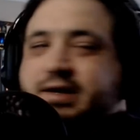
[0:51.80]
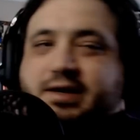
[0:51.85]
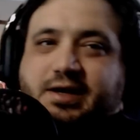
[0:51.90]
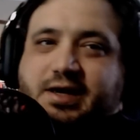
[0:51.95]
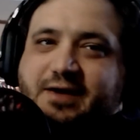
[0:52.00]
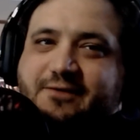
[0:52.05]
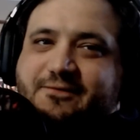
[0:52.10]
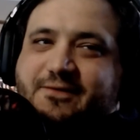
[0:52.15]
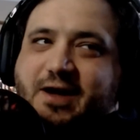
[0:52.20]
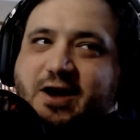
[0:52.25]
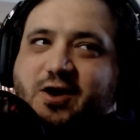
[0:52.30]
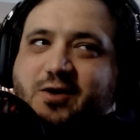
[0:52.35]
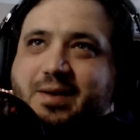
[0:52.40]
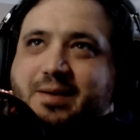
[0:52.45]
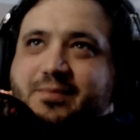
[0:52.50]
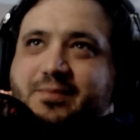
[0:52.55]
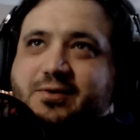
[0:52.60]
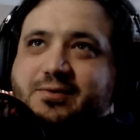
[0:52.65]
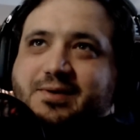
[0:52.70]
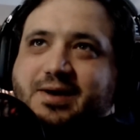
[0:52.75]
If I
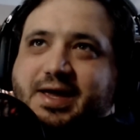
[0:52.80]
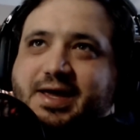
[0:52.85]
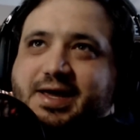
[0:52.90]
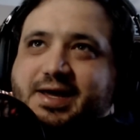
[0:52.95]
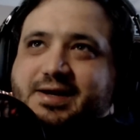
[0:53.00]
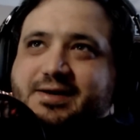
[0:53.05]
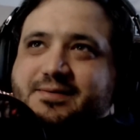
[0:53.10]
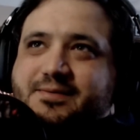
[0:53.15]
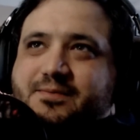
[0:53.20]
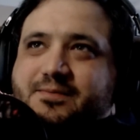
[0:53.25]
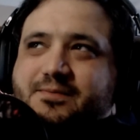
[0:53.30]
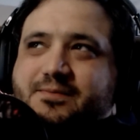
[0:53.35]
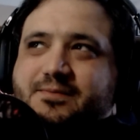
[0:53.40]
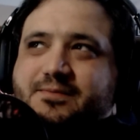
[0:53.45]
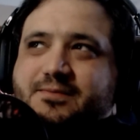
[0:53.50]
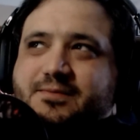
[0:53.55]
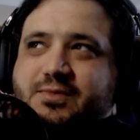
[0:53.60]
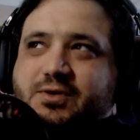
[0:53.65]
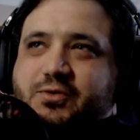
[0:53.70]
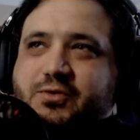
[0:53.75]
remember right,
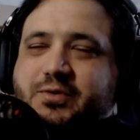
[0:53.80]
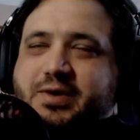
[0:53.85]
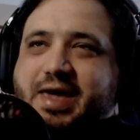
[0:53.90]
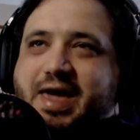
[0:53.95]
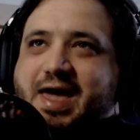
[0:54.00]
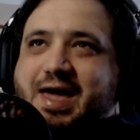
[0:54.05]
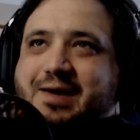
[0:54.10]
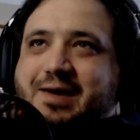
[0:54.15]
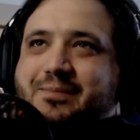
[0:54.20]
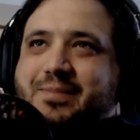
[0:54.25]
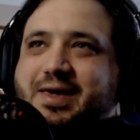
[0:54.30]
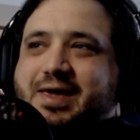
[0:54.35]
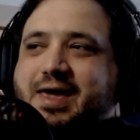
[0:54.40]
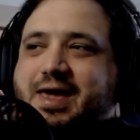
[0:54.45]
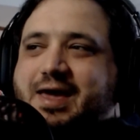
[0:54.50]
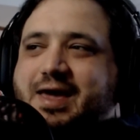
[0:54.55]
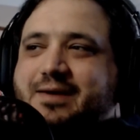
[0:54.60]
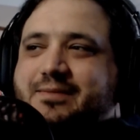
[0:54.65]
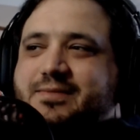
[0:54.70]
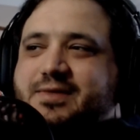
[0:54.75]
Liu Kang
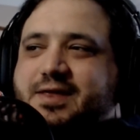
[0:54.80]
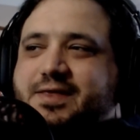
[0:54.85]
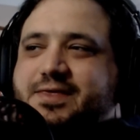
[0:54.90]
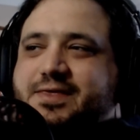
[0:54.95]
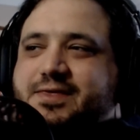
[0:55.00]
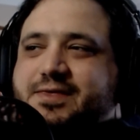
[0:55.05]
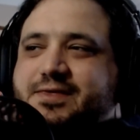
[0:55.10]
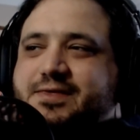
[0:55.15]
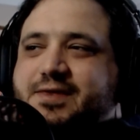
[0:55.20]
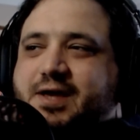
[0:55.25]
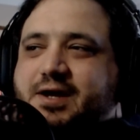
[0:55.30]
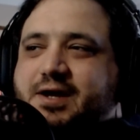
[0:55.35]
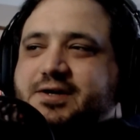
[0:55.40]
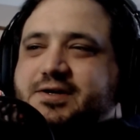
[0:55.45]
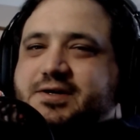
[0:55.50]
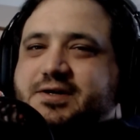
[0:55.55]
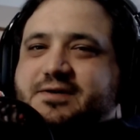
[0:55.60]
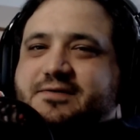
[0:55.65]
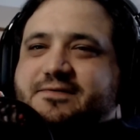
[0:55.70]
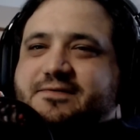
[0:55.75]
became the
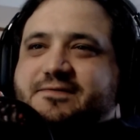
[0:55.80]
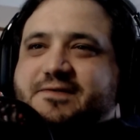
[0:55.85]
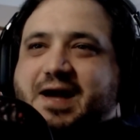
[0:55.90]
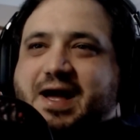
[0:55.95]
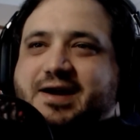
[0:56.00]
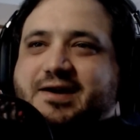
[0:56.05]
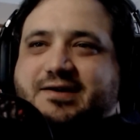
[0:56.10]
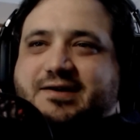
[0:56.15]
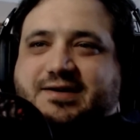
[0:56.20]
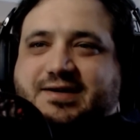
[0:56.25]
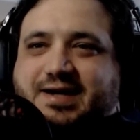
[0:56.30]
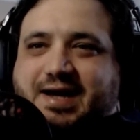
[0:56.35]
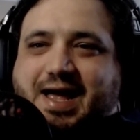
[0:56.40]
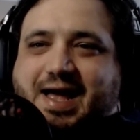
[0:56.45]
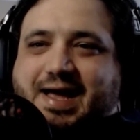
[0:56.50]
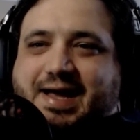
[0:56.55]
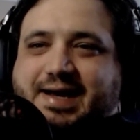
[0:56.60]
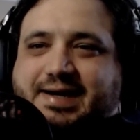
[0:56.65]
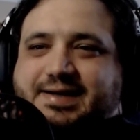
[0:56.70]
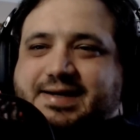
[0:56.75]
Thunder Fire
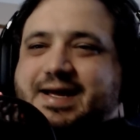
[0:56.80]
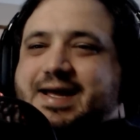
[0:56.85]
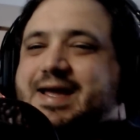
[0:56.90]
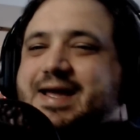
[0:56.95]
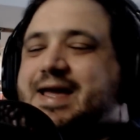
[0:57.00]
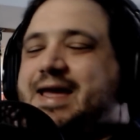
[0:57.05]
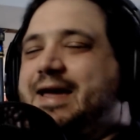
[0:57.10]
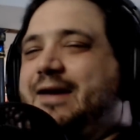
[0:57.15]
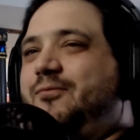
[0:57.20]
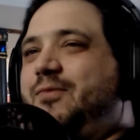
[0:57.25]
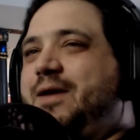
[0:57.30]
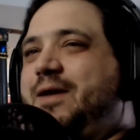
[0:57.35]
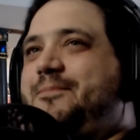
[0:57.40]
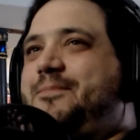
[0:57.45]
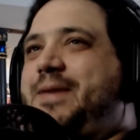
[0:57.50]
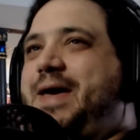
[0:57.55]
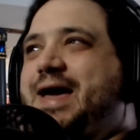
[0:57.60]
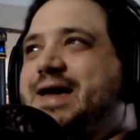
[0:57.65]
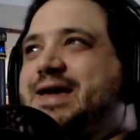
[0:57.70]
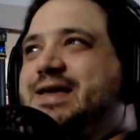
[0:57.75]
God and went
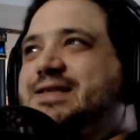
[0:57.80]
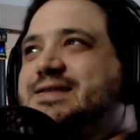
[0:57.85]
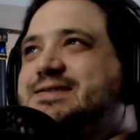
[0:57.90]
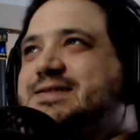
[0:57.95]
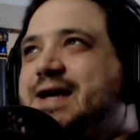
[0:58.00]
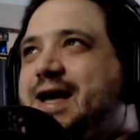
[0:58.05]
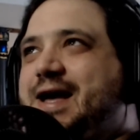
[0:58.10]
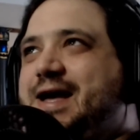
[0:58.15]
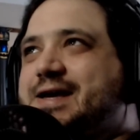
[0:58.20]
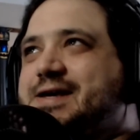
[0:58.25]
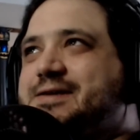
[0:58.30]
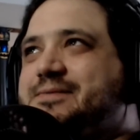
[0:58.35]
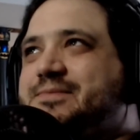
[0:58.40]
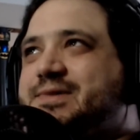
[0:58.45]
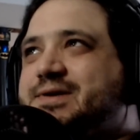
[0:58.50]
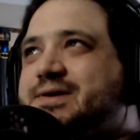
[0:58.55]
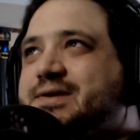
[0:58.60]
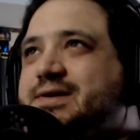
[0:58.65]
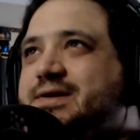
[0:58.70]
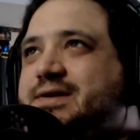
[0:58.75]
back in time
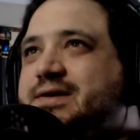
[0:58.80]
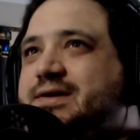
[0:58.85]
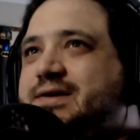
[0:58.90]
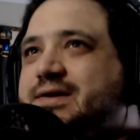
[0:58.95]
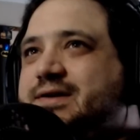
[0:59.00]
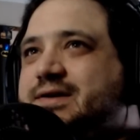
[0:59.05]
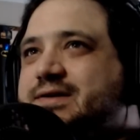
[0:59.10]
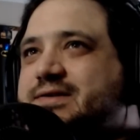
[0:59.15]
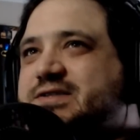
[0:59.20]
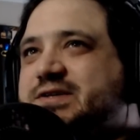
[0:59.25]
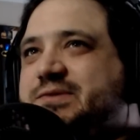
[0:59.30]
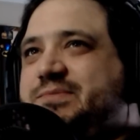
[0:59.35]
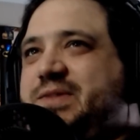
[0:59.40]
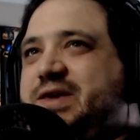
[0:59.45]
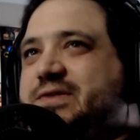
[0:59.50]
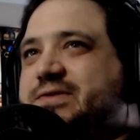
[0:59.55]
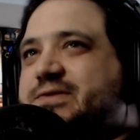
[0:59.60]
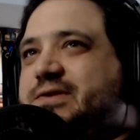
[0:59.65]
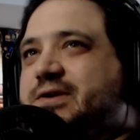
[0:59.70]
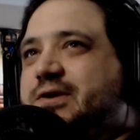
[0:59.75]
to
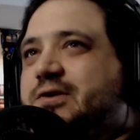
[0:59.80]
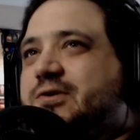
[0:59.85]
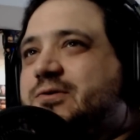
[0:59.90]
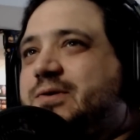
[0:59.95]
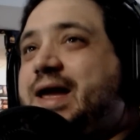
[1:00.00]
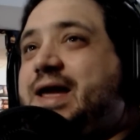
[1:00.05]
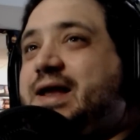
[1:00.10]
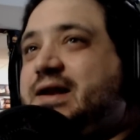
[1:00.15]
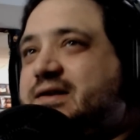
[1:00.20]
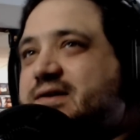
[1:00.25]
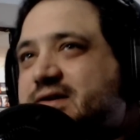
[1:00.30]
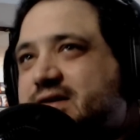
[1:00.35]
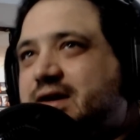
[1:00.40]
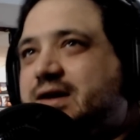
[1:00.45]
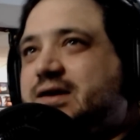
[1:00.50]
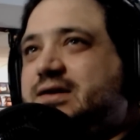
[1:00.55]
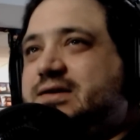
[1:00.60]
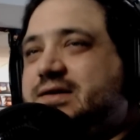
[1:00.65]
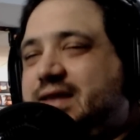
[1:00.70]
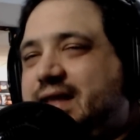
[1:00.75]
meet the great
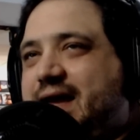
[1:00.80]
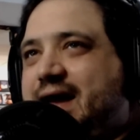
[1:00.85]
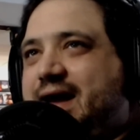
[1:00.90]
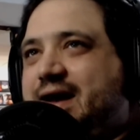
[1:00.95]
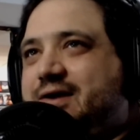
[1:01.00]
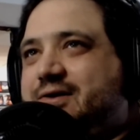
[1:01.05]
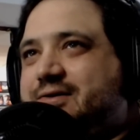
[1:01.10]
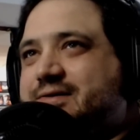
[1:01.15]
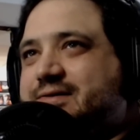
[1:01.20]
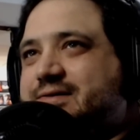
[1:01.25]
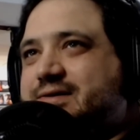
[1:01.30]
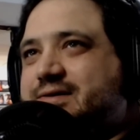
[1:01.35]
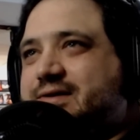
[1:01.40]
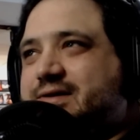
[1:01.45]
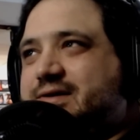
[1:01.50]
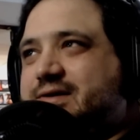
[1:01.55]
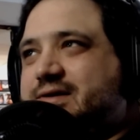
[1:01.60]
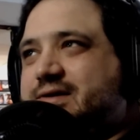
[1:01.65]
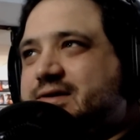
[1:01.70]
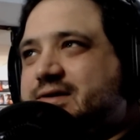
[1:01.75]
Kung Lao.
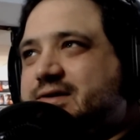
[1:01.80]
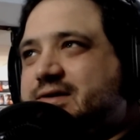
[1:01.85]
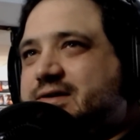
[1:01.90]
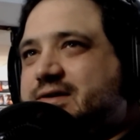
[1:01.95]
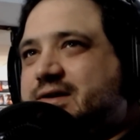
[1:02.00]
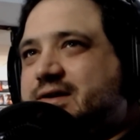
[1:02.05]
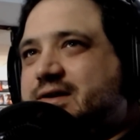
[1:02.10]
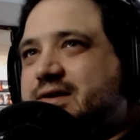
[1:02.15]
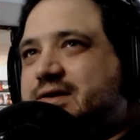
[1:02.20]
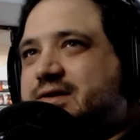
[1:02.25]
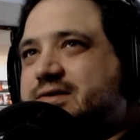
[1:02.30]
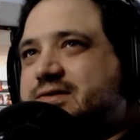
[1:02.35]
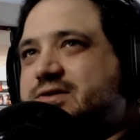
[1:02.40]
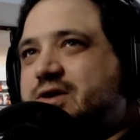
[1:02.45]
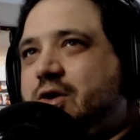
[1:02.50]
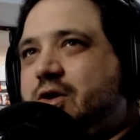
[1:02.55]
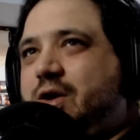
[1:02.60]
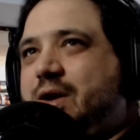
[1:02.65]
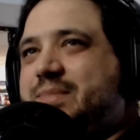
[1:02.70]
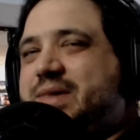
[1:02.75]

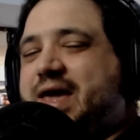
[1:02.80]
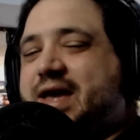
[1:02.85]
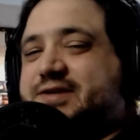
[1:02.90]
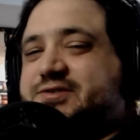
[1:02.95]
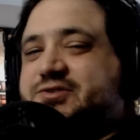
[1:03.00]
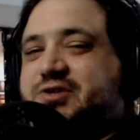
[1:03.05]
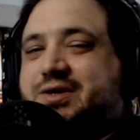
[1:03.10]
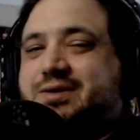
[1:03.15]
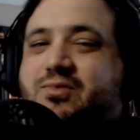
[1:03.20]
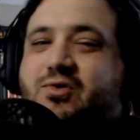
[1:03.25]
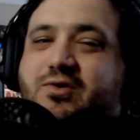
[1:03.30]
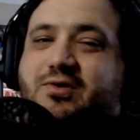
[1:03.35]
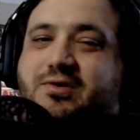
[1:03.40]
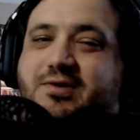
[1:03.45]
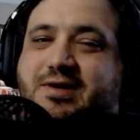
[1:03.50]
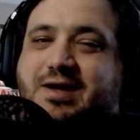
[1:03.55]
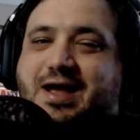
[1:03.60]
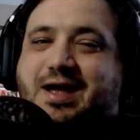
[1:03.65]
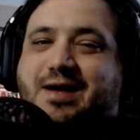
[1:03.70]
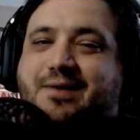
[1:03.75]
So I'm guessing Mortal
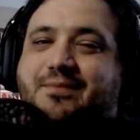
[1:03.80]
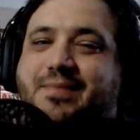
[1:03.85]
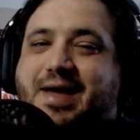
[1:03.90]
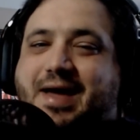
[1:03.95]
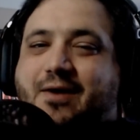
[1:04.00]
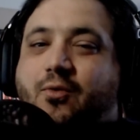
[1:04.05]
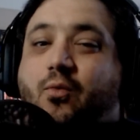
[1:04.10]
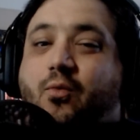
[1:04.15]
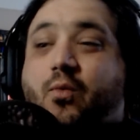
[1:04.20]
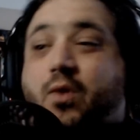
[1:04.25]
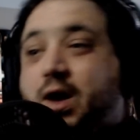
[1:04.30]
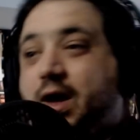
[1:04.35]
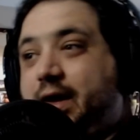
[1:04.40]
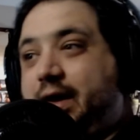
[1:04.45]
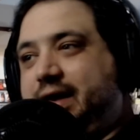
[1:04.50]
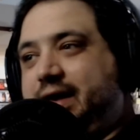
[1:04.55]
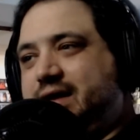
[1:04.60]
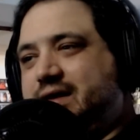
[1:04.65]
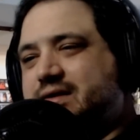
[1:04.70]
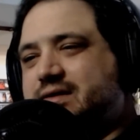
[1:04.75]
Kombat
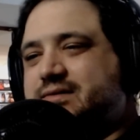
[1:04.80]
1